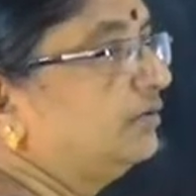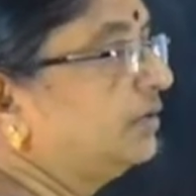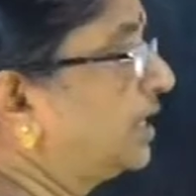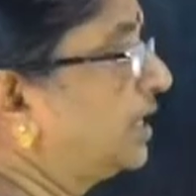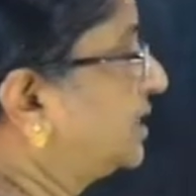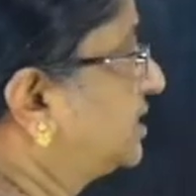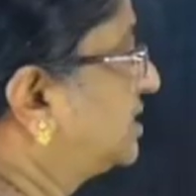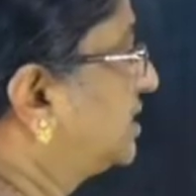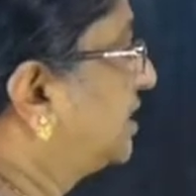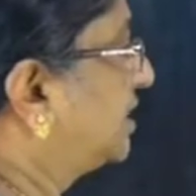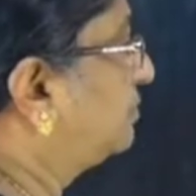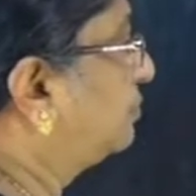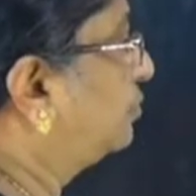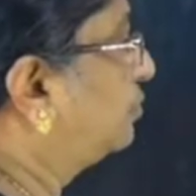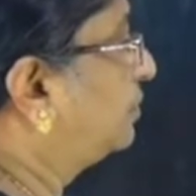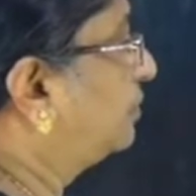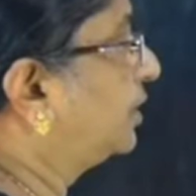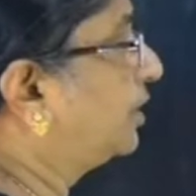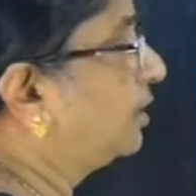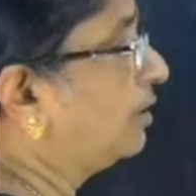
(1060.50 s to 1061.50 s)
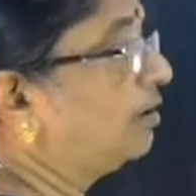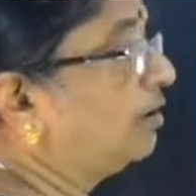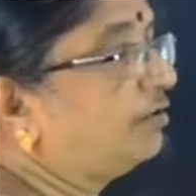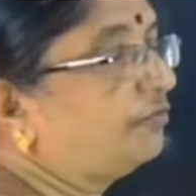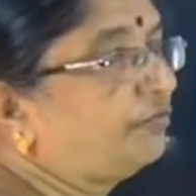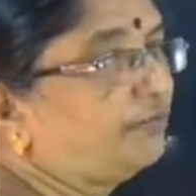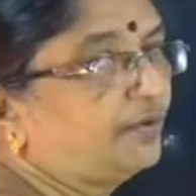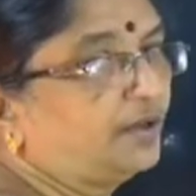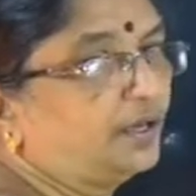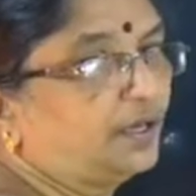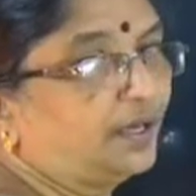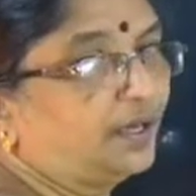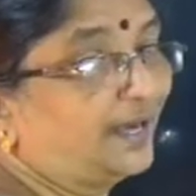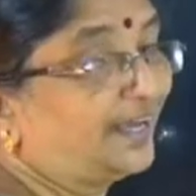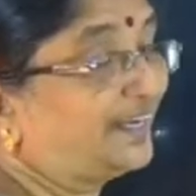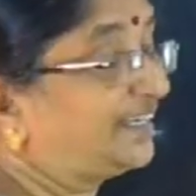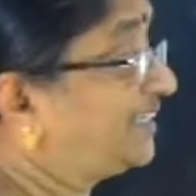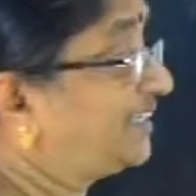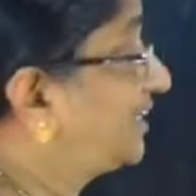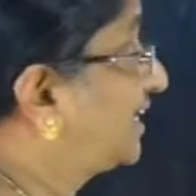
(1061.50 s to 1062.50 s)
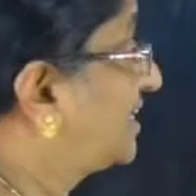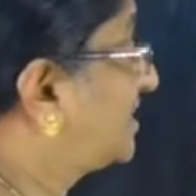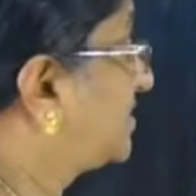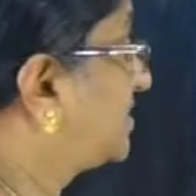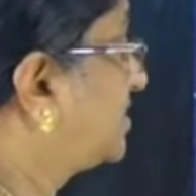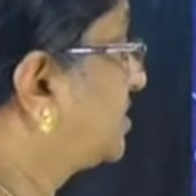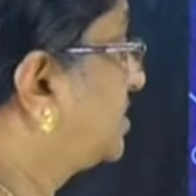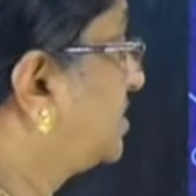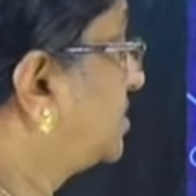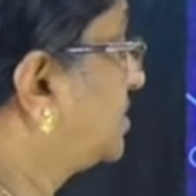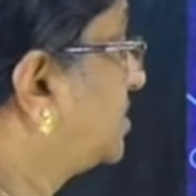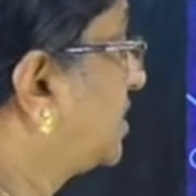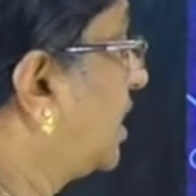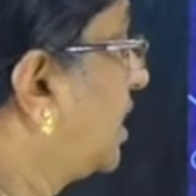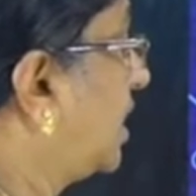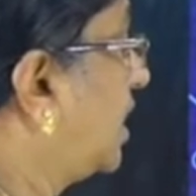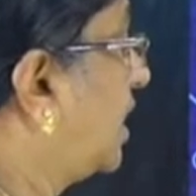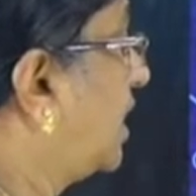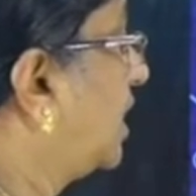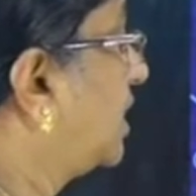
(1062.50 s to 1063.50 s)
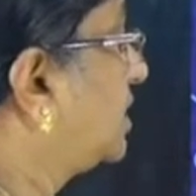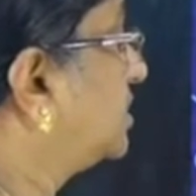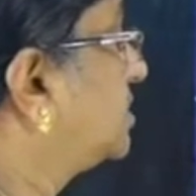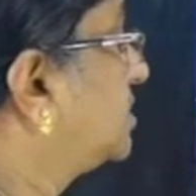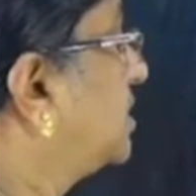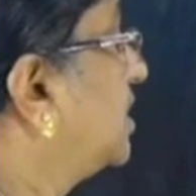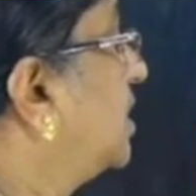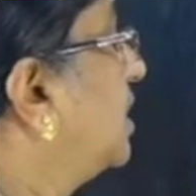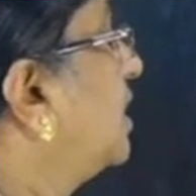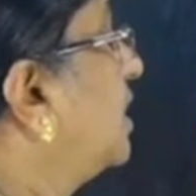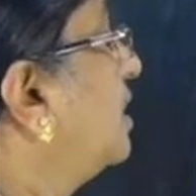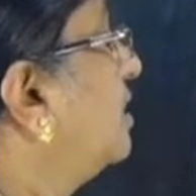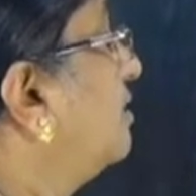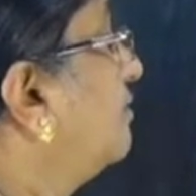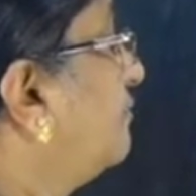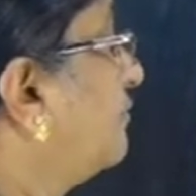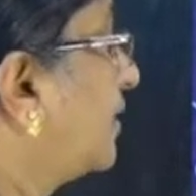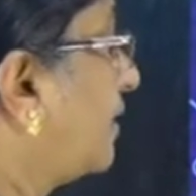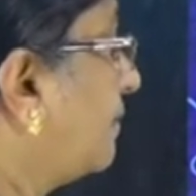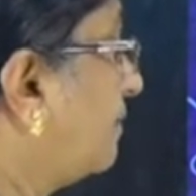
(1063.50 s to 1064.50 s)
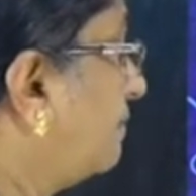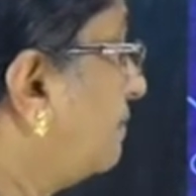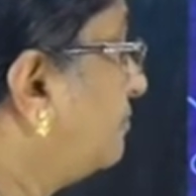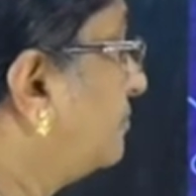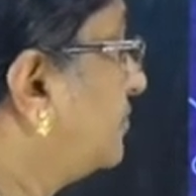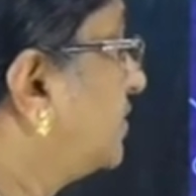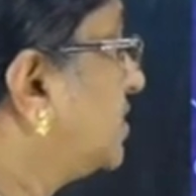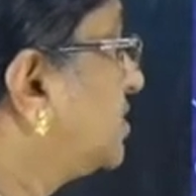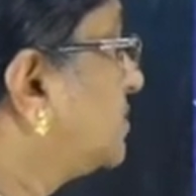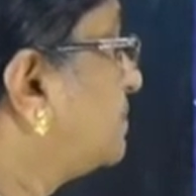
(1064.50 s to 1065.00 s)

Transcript: can see the movement of a test charge from this